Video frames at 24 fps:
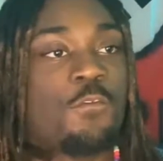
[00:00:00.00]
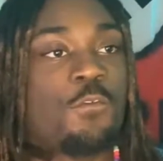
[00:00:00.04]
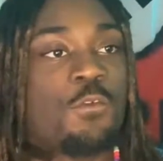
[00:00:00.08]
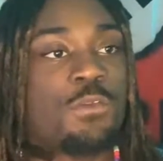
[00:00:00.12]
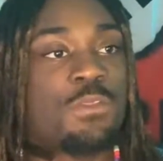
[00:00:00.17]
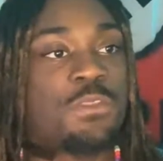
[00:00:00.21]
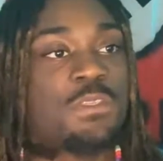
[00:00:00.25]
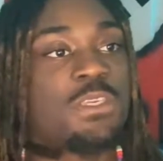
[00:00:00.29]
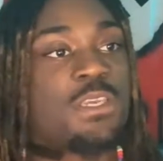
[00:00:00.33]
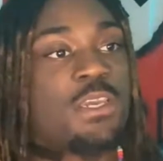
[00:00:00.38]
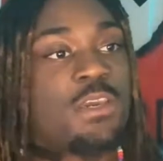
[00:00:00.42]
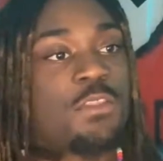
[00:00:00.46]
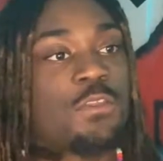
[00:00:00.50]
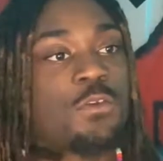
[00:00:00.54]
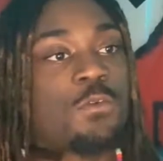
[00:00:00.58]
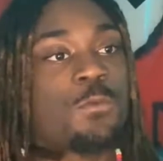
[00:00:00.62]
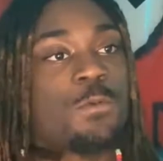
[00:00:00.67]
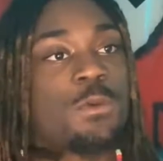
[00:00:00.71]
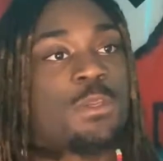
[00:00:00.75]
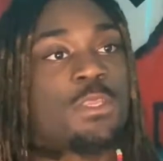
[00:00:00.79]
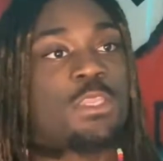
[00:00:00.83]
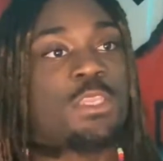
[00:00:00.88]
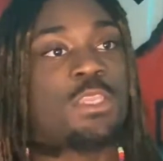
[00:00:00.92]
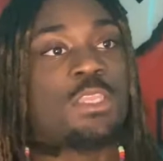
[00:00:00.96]
for the other
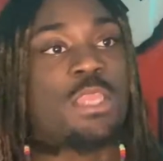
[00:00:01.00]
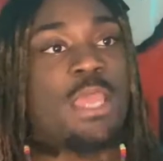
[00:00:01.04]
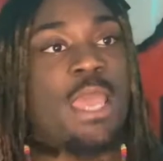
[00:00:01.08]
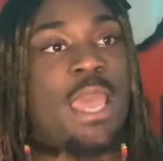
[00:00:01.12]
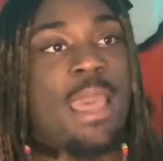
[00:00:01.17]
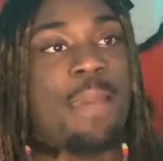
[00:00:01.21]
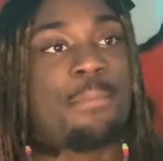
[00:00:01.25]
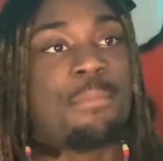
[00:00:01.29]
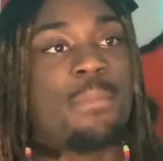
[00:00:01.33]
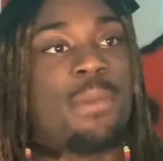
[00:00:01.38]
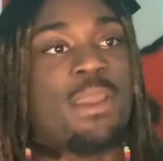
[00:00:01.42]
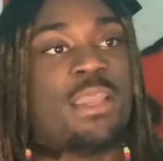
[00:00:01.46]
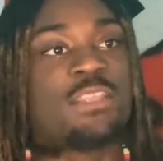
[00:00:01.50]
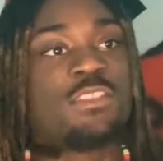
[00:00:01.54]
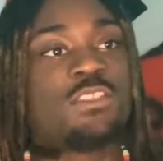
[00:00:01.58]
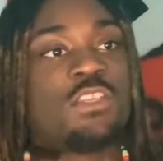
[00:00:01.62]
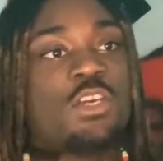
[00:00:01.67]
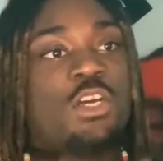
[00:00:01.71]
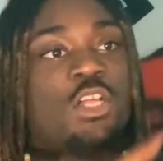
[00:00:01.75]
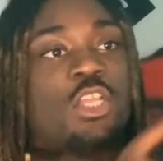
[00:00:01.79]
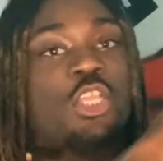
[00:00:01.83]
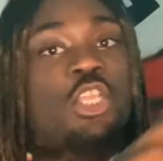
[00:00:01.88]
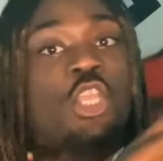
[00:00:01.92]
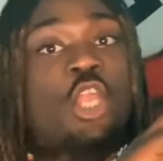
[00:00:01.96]
one, I
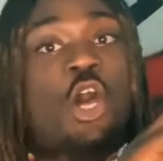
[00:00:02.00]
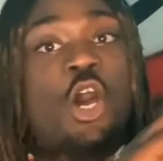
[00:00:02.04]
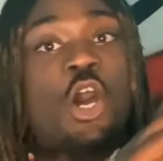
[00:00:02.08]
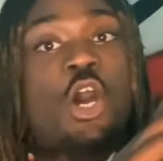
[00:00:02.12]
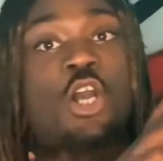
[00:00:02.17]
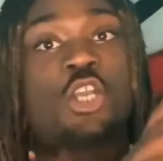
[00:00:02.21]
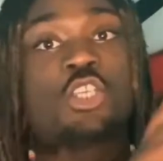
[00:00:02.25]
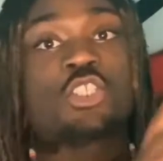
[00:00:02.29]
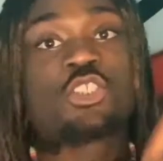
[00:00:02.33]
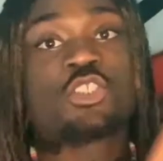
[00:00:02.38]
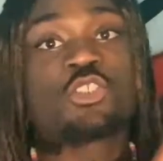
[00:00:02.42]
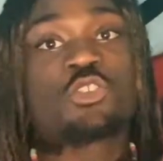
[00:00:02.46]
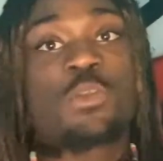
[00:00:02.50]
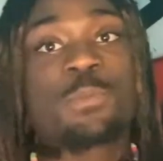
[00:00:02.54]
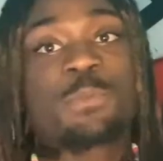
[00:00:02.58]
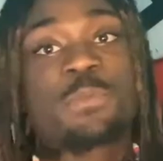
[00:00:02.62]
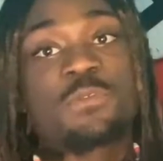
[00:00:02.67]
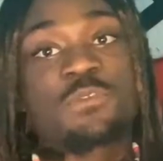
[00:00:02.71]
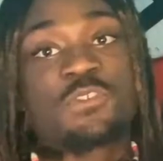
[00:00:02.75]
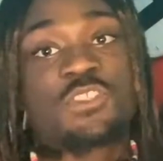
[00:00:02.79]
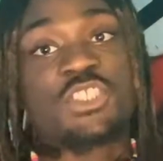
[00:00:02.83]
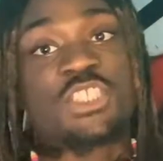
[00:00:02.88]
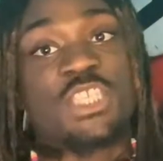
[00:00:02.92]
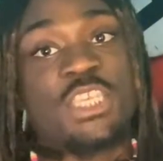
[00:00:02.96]
took a long strip
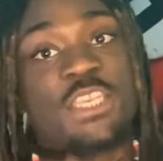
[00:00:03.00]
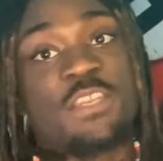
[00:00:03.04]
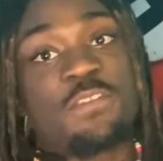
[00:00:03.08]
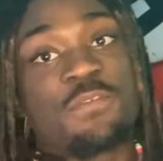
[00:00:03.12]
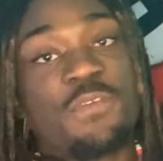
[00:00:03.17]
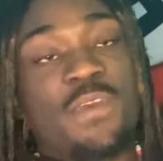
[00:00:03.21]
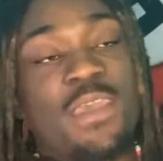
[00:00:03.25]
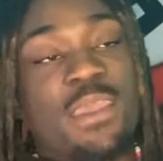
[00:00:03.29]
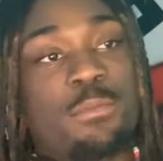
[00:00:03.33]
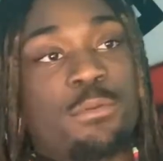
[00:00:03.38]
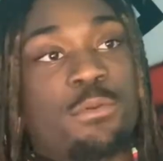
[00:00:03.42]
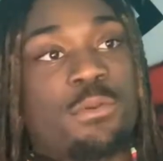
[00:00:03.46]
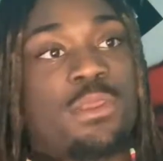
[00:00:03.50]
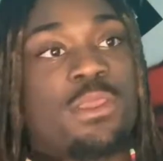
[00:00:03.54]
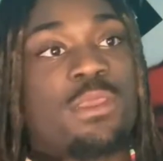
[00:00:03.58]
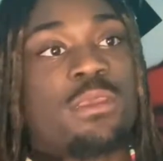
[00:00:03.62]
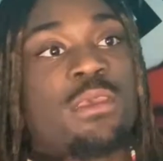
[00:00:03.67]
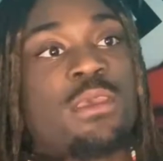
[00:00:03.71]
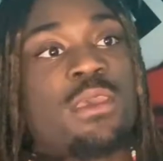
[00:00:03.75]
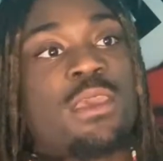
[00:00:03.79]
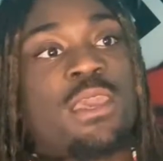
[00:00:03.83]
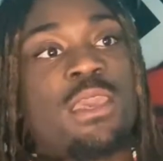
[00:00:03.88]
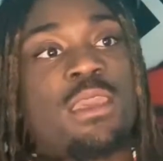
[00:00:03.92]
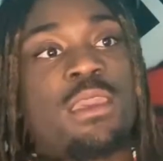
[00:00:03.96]
of jean fabric,
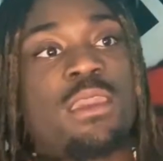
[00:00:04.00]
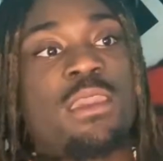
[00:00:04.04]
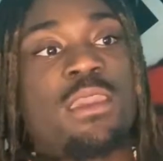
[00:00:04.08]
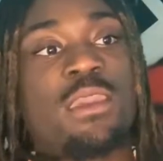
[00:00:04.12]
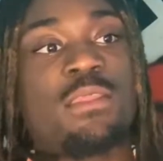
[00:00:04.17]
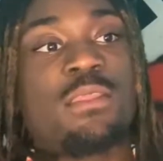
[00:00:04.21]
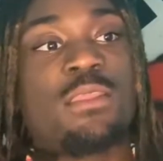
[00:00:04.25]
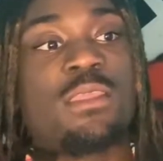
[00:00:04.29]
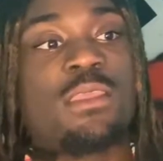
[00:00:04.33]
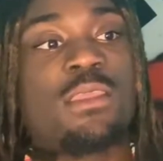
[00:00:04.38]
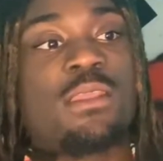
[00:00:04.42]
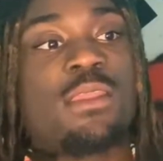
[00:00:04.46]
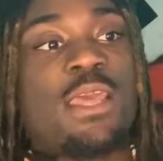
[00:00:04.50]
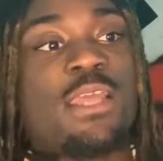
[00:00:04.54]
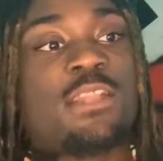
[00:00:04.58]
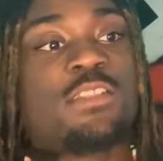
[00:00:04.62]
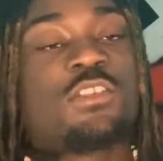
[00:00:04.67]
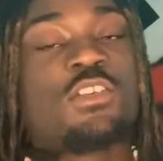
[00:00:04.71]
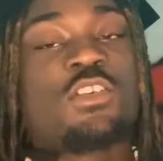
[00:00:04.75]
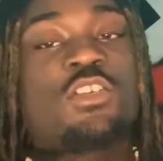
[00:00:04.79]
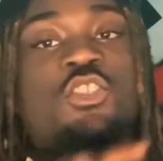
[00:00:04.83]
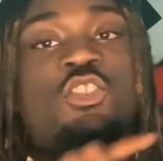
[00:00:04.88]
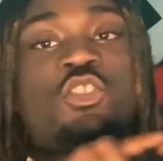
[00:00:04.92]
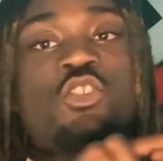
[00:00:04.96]
and then I
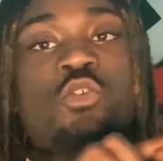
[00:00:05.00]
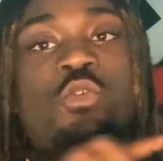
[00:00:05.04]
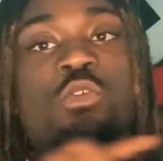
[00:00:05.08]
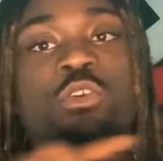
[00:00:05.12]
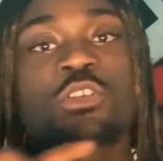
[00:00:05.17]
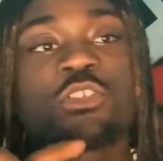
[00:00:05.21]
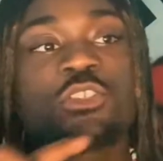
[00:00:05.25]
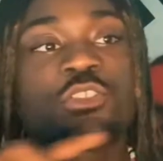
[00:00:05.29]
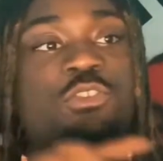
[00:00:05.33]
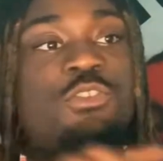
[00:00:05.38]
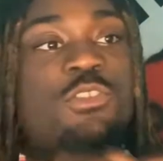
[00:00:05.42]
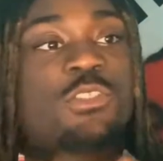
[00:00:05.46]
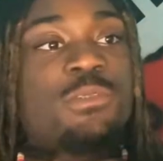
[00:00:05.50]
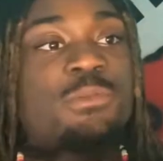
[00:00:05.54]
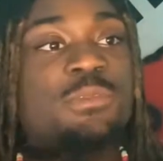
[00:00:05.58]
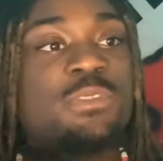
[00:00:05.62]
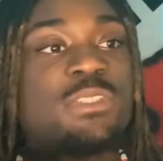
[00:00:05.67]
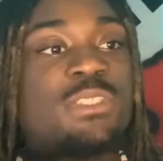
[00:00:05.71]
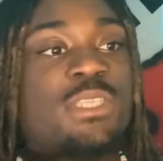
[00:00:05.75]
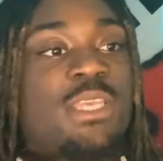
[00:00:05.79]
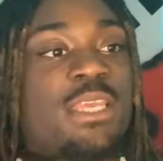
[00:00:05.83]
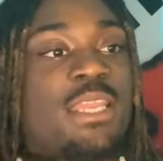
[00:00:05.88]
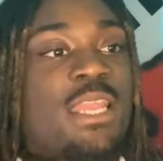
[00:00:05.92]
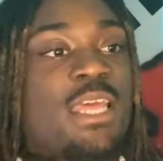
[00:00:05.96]
took shorter
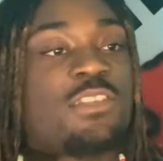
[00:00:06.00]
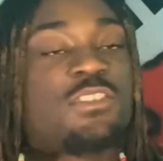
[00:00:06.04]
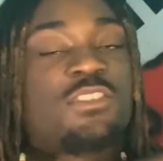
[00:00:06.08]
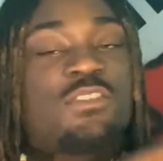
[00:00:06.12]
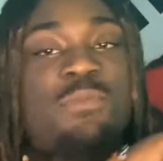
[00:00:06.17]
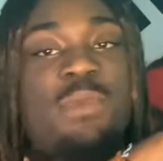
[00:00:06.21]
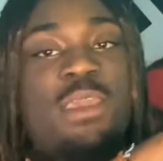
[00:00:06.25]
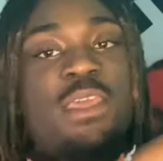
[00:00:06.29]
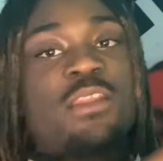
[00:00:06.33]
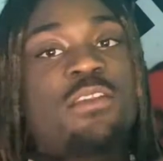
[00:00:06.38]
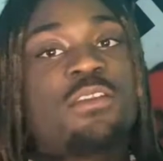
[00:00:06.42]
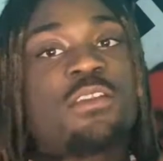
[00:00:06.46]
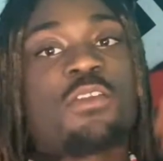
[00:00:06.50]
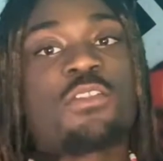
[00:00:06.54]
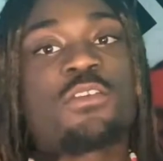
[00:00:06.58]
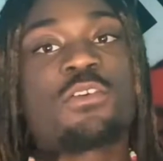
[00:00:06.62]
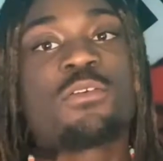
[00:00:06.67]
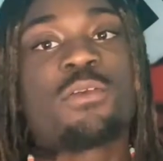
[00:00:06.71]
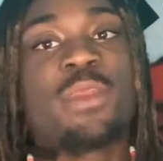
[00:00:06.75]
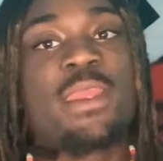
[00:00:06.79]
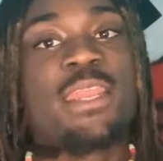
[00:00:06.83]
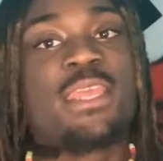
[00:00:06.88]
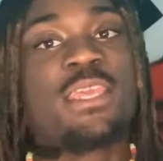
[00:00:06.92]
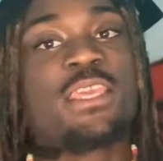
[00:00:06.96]
strips, and I just made another
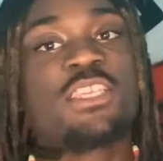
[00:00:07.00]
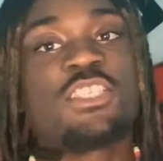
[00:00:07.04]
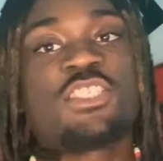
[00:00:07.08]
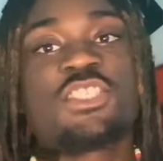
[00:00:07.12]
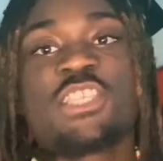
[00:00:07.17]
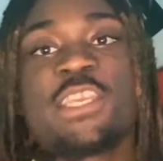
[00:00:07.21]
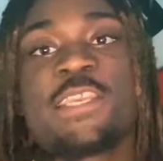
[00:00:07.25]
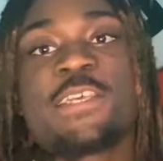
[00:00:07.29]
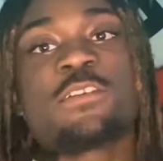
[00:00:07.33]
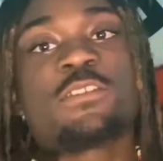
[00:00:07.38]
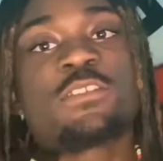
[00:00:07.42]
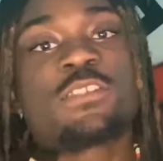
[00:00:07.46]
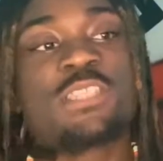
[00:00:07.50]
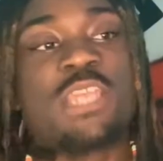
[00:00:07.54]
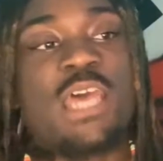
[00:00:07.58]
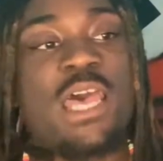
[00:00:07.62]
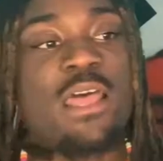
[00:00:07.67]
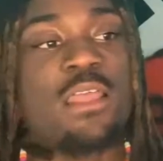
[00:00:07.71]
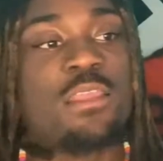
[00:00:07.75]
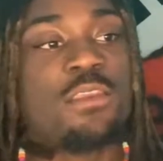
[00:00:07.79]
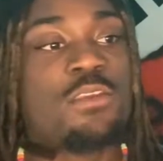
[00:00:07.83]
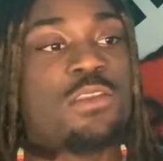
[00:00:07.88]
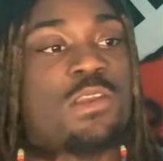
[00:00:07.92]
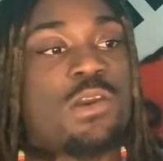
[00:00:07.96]
gradient shingle
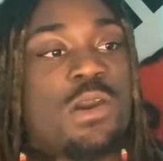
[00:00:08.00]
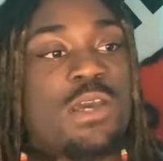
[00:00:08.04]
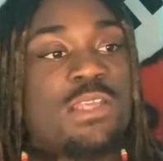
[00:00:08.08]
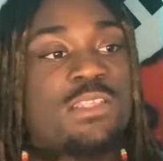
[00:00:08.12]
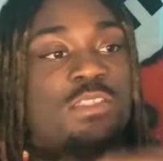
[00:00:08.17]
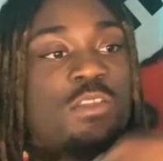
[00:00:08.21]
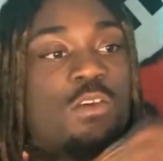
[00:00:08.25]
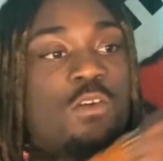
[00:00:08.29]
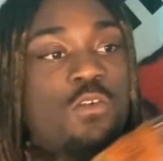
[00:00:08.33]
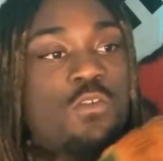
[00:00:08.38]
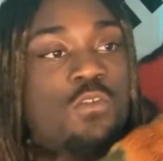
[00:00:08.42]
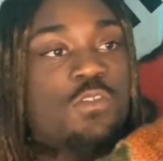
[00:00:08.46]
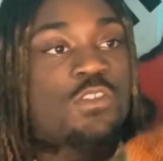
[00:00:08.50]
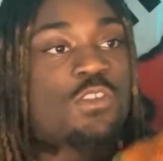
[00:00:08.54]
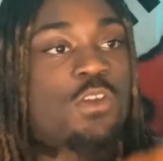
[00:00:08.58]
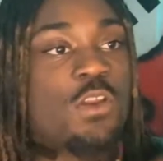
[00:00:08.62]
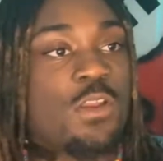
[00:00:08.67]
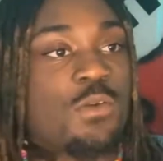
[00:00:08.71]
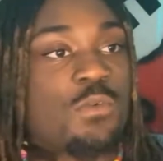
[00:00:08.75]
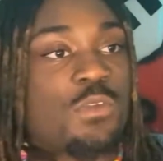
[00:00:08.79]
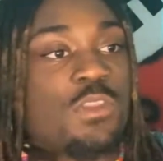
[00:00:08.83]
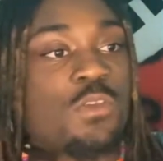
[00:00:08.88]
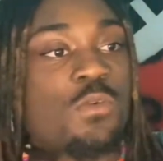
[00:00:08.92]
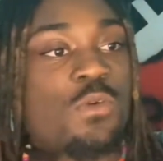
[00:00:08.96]
style. I
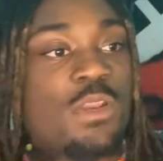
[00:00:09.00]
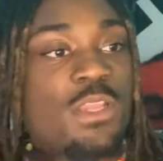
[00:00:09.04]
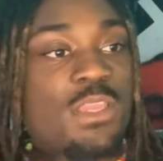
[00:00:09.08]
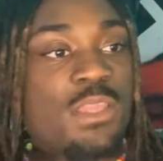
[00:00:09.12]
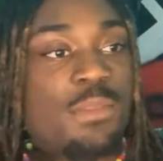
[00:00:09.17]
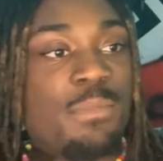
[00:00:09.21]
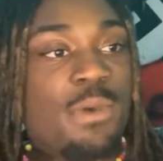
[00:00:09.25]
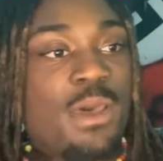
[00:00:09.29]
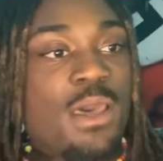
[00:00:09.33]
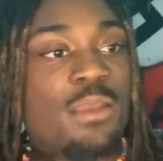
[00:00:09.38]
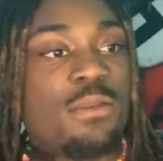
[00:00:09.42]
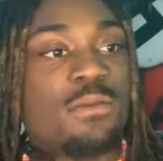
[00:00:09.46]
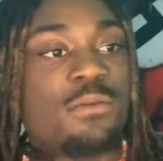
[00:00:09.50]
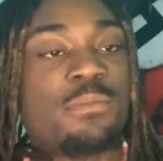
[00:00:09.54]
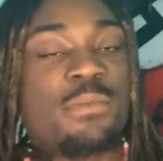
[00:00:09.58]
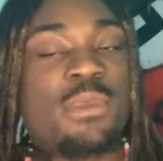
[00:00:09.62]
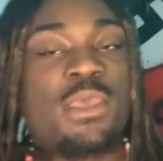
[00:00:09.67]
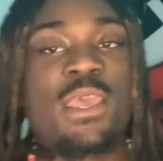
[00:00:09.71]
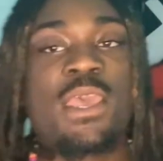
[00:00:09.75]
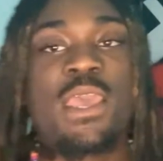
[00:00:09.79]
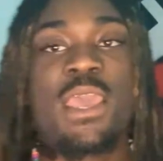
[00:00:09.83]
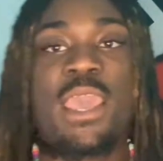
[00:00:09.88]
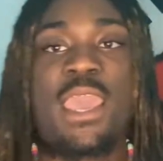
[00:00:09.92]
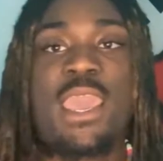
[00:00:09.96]
started with the one at the bottom,
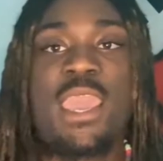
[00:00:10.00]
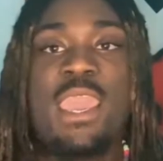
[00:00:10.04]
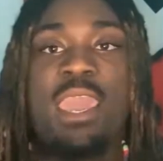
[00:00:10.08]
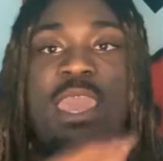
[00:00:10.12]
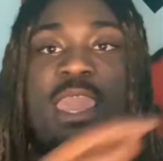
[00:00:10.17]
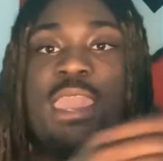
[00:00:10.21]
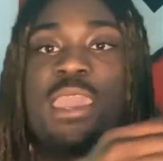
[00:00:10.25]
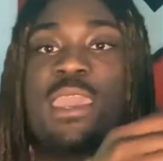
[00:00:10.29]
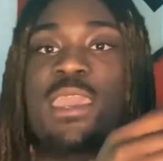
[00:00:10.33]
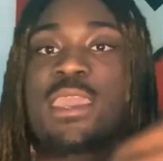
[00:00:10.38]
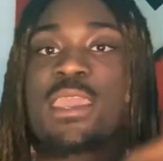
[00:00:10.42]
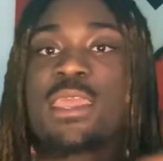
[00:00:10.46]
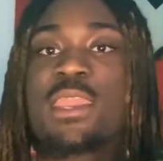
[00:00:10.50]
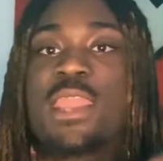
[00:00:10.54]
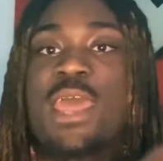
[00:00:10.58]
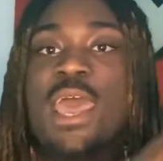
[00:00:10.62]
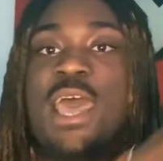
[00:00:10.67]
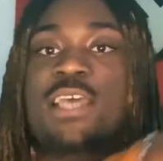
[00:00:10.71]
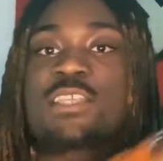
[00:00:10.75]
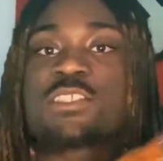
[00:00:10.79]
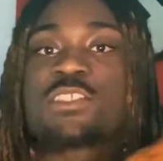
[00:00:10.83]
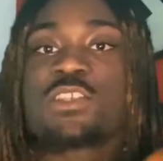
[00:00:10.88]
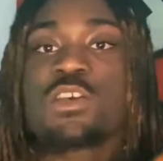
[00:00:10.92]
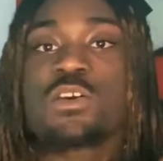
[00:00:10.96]
and
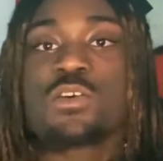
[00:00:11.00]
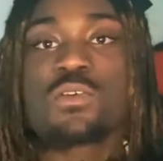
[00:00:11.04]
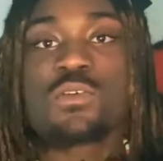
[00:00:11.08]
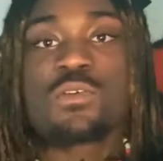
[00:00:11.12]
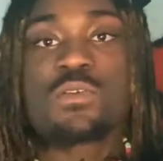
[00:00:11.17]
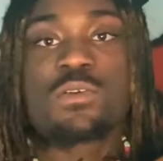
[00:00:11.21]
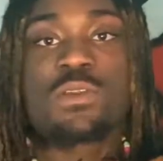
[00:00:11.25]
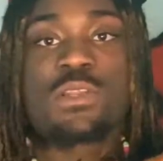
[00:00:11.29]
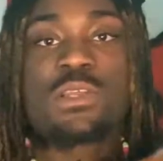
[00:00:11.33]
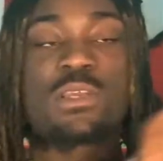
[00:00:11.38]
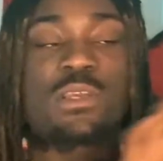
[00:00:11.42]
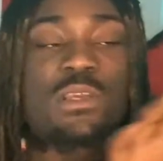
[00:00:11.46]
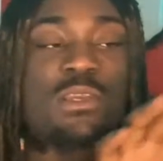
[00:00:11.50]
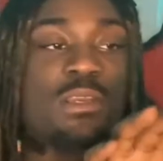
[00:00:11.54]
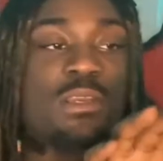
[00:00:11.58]
I sewed,